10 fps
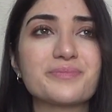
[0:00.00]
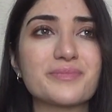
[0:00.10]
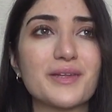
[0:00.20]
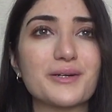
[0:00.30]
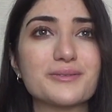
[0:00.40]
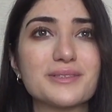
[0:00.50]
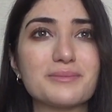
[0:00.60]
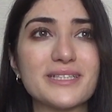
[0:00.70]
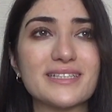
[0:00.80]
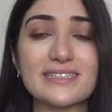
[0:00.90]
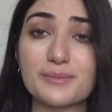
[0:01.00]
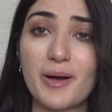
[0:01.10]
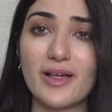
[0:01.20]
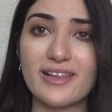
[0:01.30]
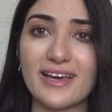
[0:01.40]
known to be in the
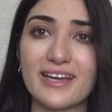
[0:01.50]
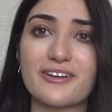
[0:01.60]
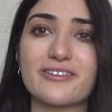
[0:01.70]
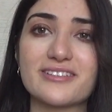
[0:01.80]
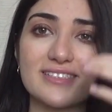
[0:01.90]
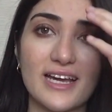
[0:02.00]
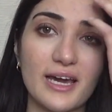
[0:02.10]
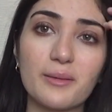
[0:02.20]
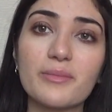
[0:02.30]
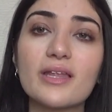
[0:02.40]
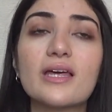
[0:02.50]
spotlight all the time.